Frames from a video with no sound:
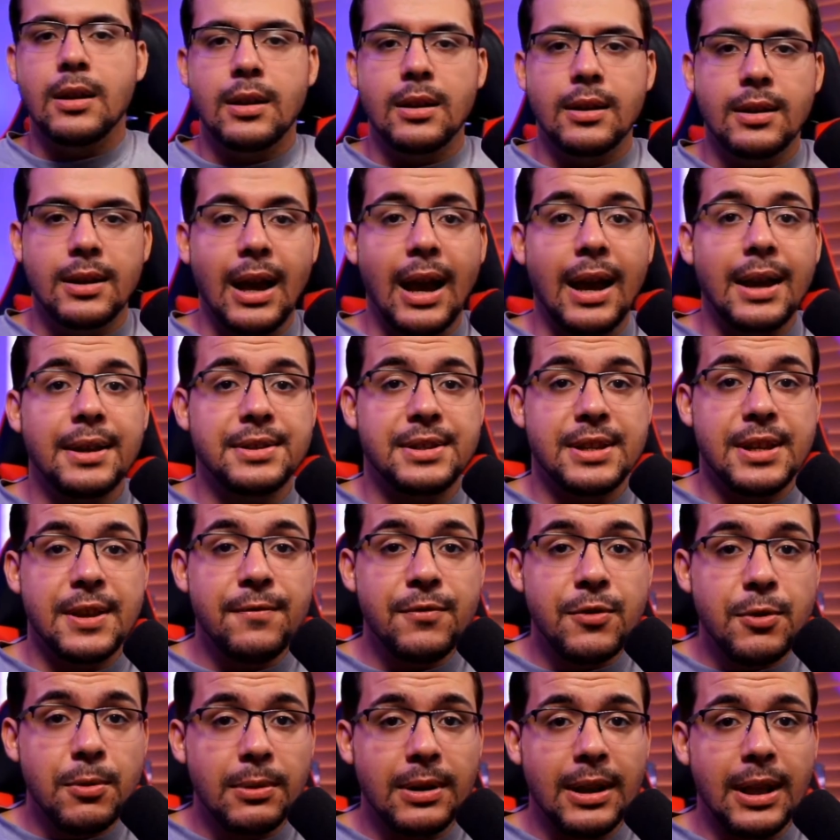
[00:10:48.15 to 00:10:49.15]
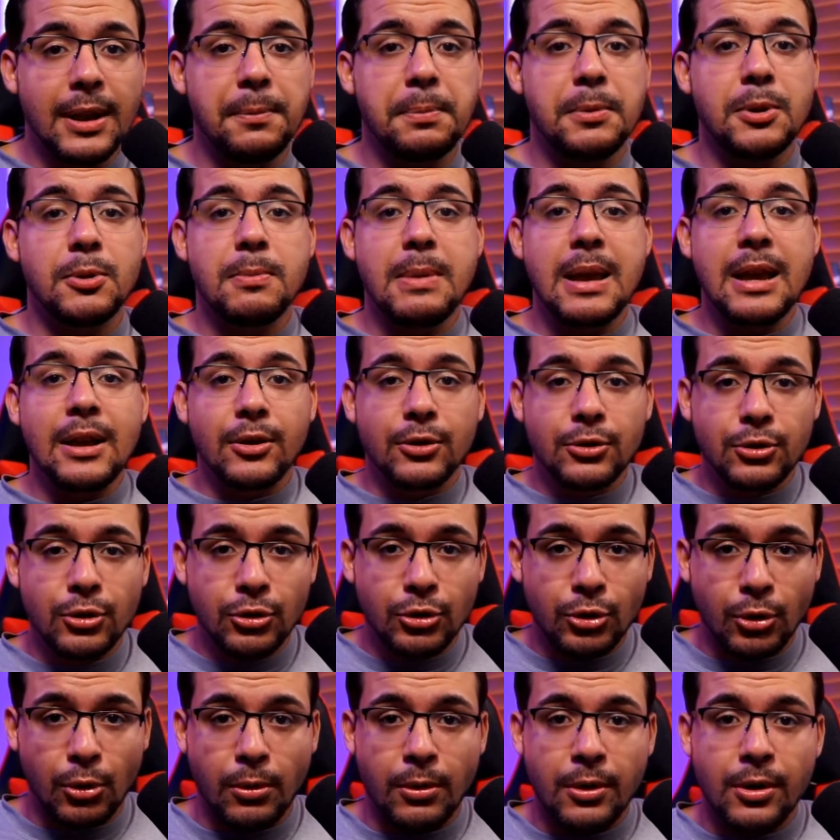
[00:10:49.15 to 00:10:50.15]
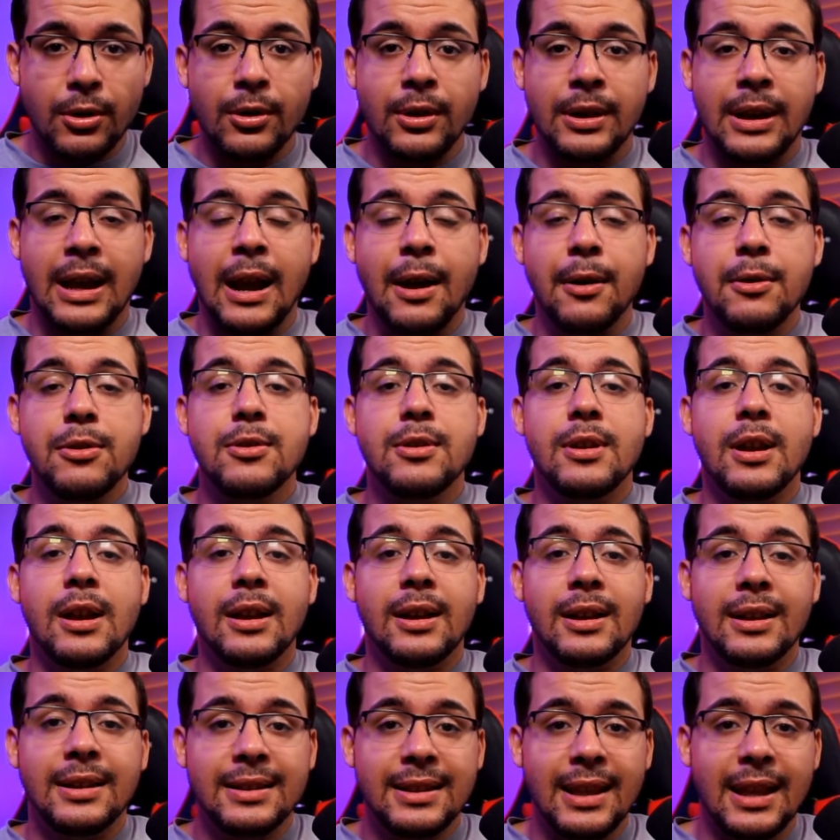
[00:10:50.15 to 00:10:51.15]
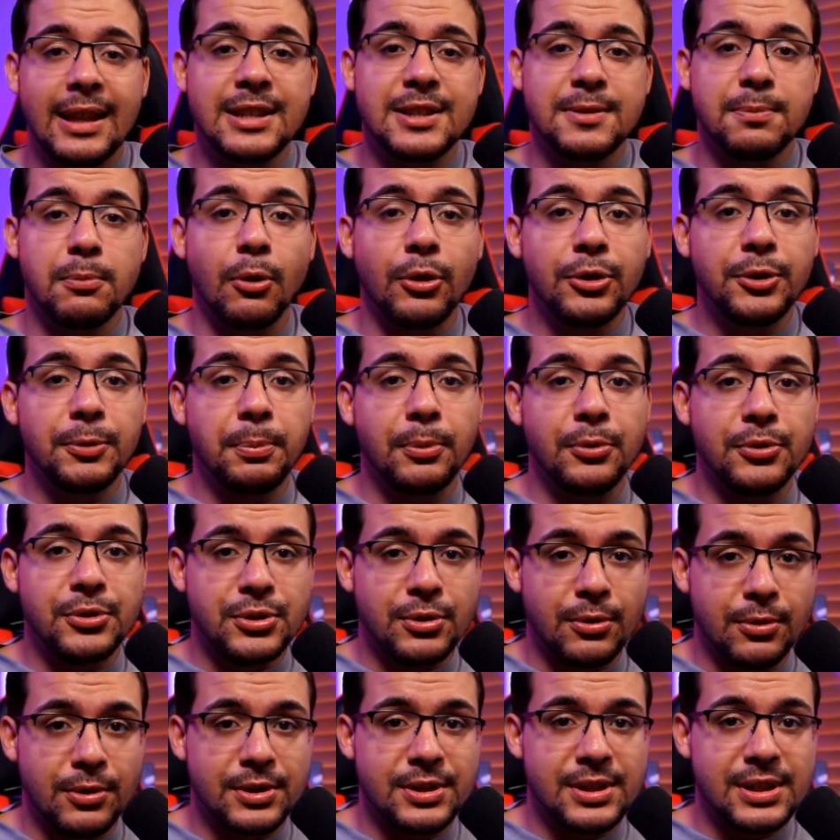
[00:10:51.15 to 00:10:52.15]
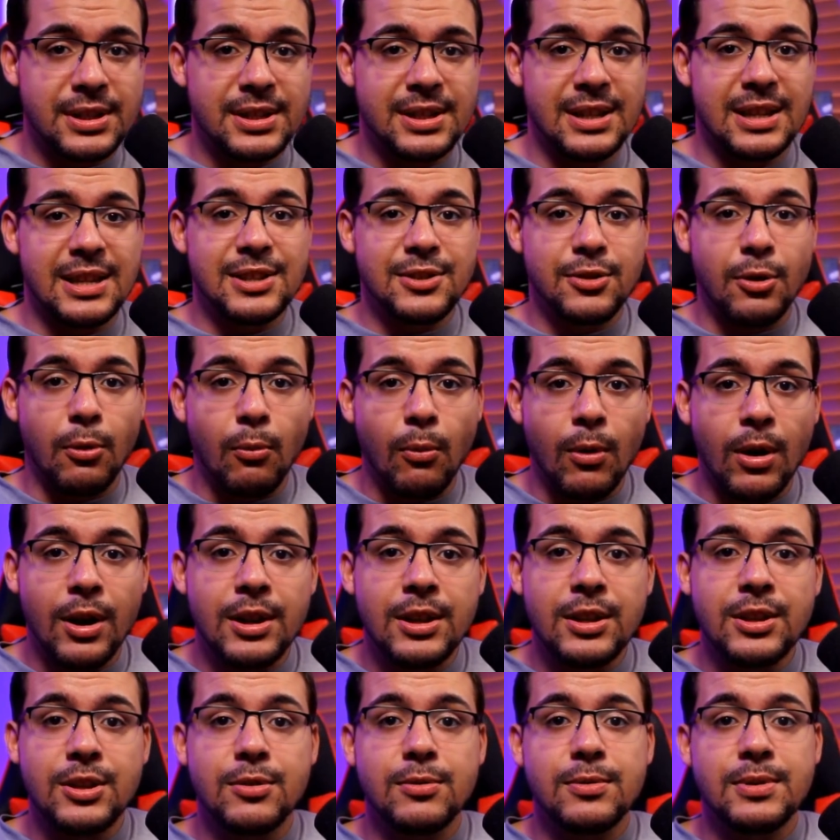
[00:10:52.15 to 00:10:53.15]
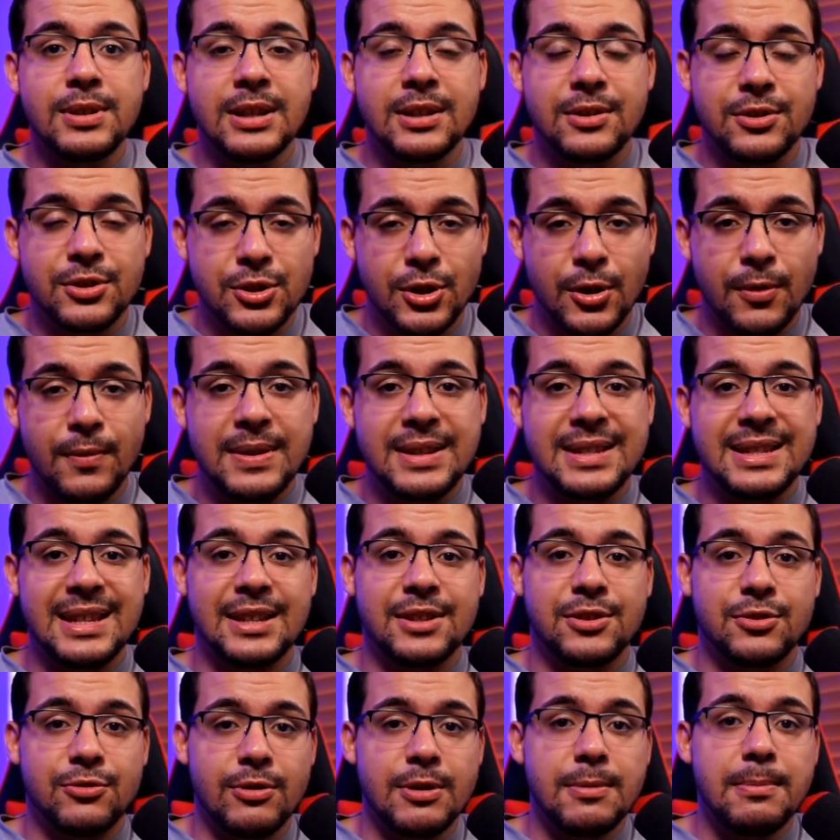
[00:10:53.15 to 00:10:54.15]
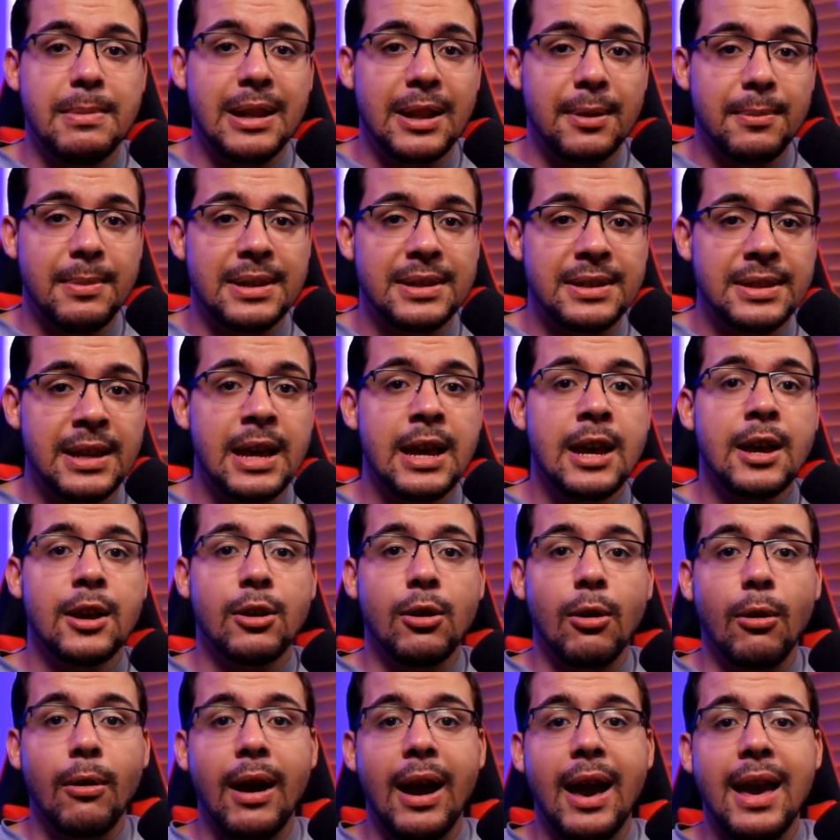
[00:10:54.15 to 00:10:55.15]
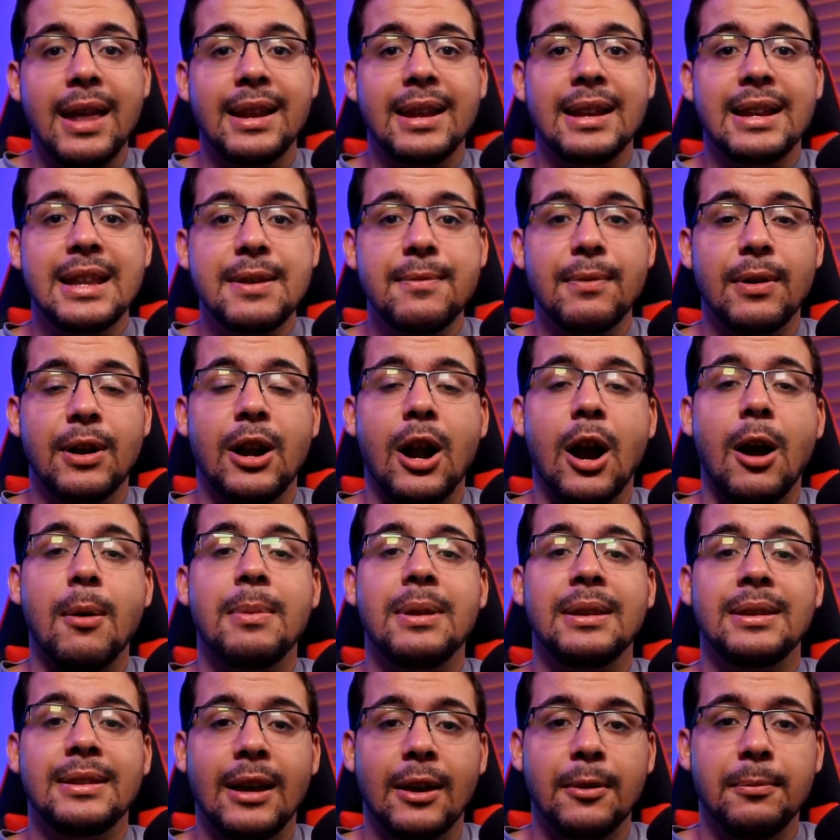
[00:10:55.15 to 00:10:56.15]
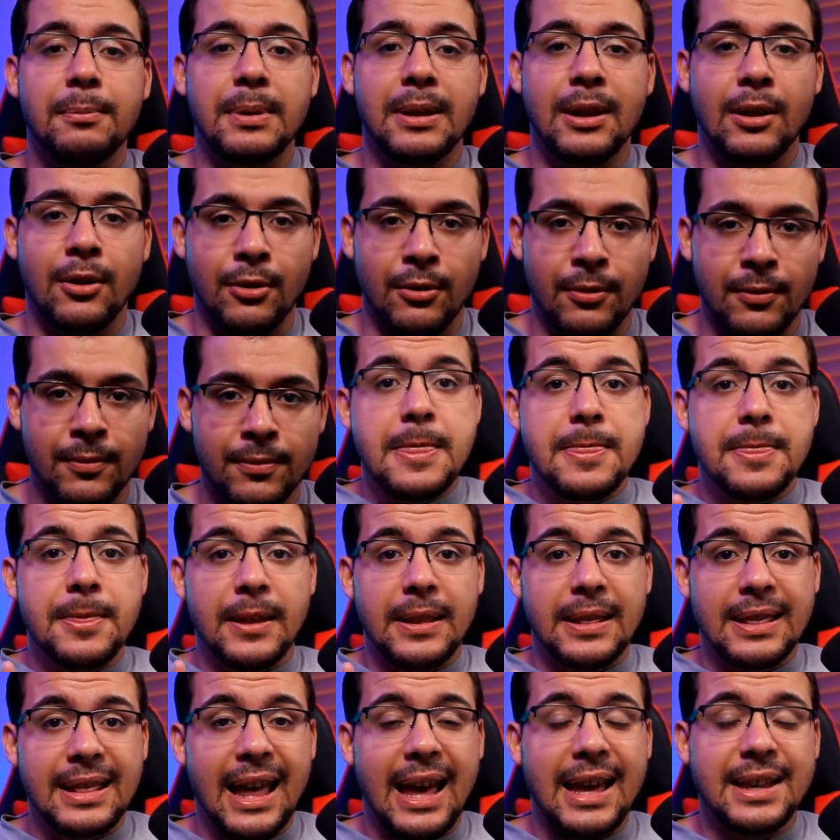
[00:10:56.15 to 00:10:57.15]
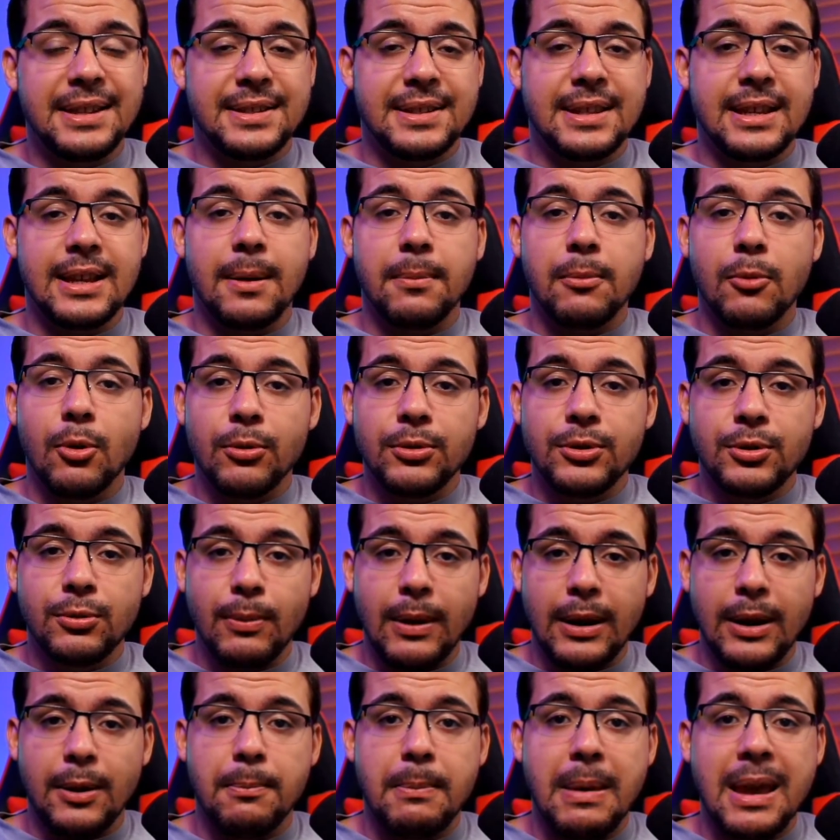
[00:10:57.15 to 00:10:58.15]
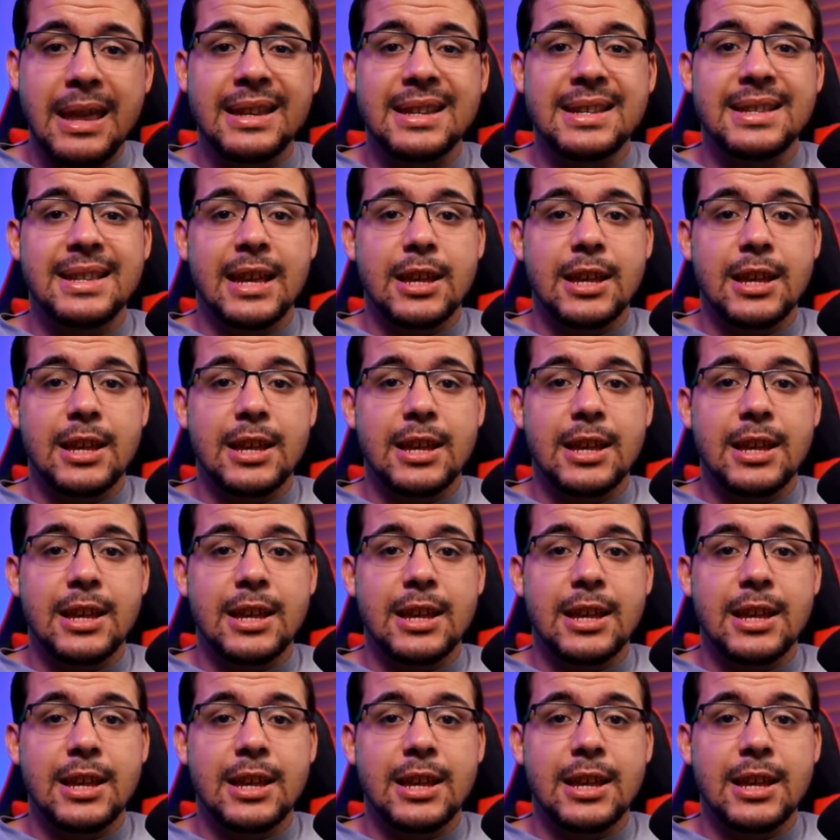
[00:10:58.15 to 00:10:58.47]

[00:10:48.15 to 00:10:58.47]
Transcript: Guys, if you would like me to make a tutorial on how you can condense multiple sources into one using a service like Stream Elements, go ahead and leave a comment down below. The last thing I'm going to recommend is that